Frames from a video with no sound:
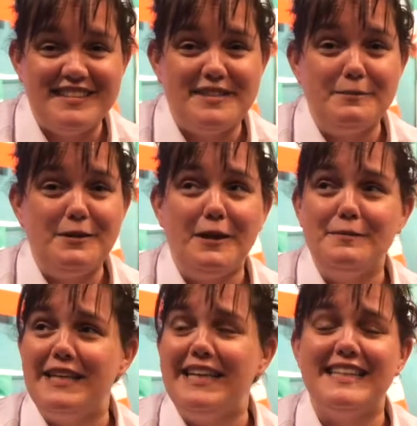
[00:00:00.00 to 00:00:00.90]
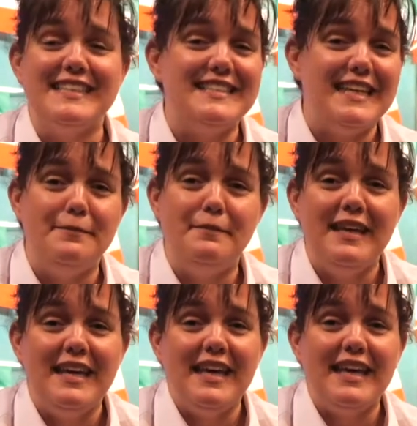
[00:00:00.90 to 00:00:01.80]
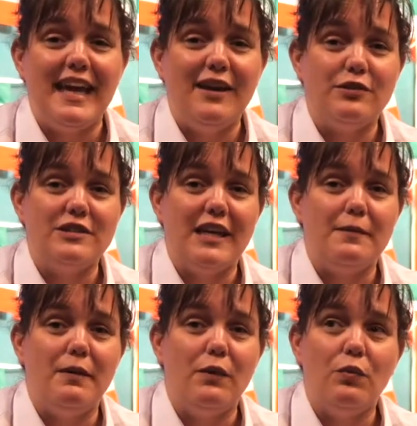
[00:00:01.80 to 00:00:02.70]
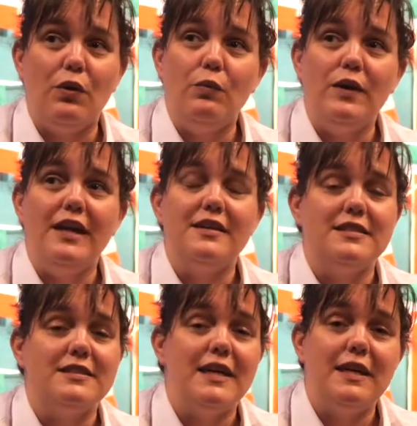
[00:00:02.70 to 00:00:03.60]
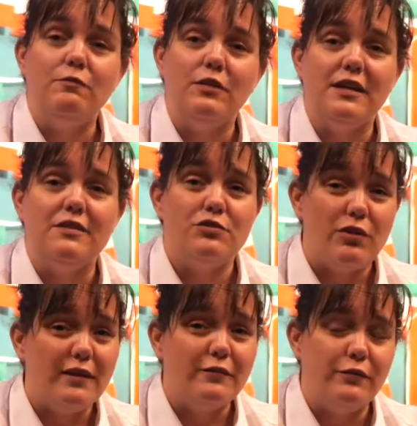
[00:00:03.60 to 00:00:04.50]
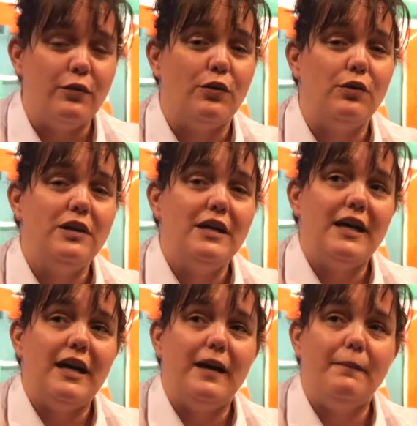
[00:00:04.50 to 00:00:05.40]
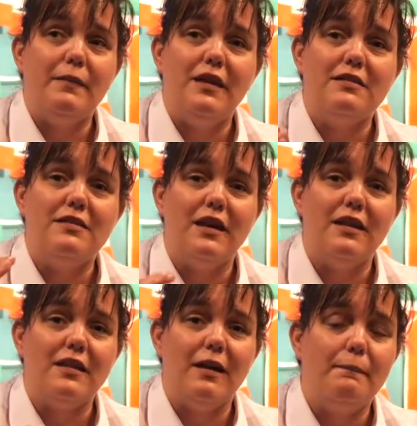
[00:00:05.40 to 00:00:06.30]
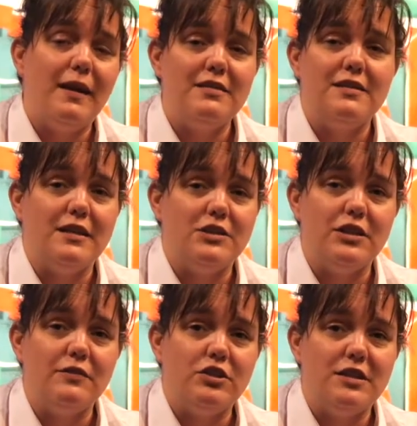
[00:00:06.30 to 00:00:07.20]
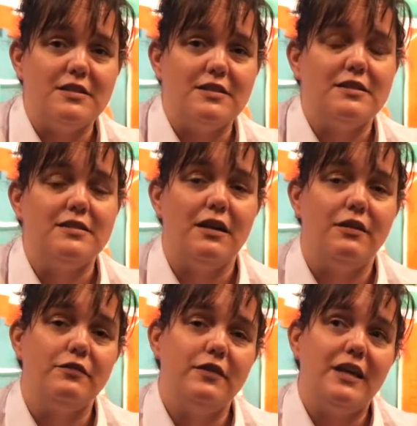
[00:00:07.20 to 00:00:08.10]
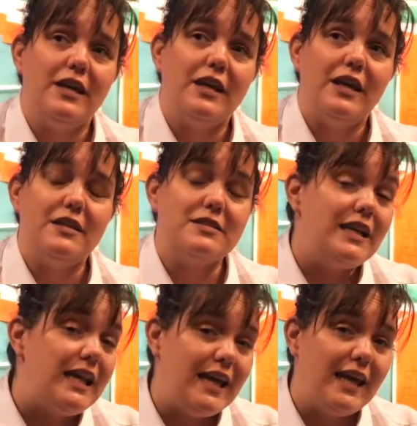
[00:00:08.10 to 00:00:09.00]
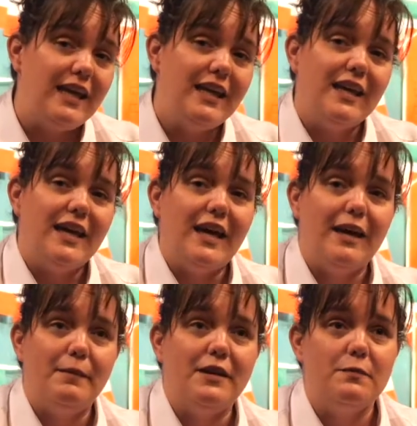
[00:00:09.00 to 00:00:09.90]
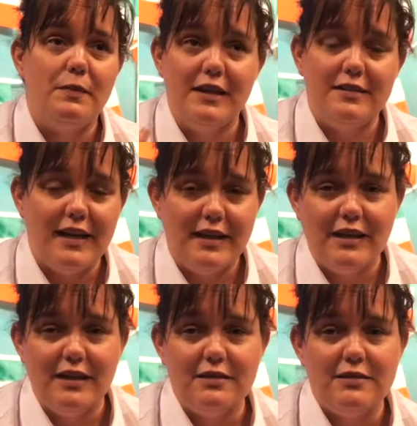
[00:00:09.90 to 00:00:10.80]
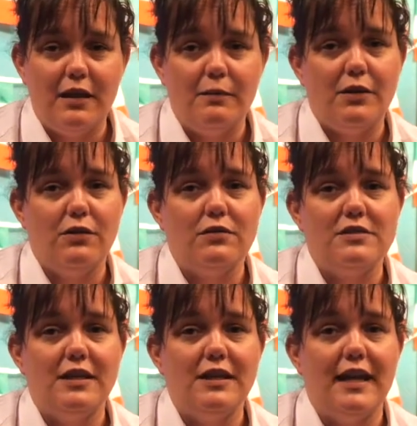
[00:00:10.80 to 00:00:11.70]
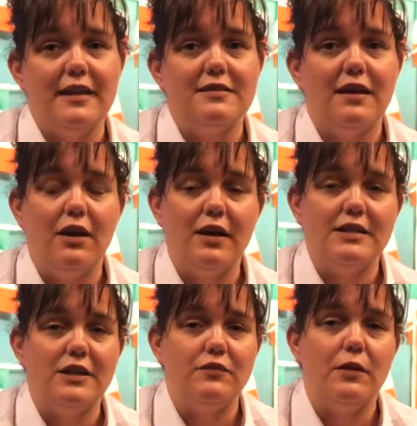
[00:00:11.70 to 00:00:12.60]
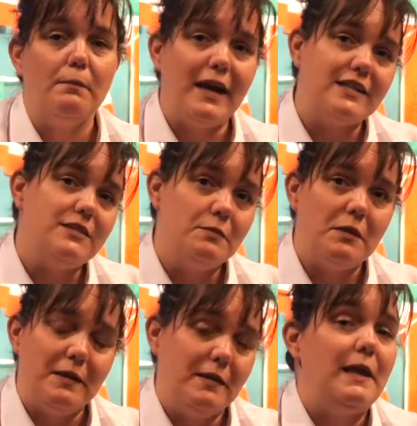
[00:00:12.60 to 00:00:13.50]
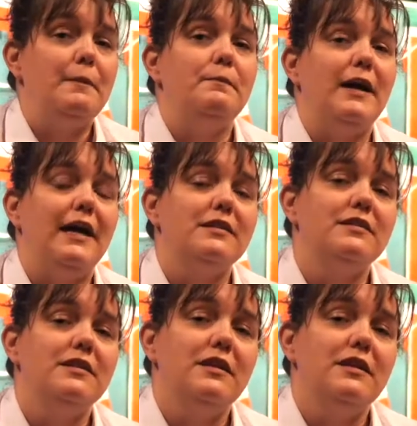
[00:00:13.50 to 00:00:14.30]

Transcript: and sometimes it can seem chaotic, but what we as a team really strive for is that message of Jesus's love is clear. And as Billy said in his sermon on Sunday, it's that idea of the maximum impact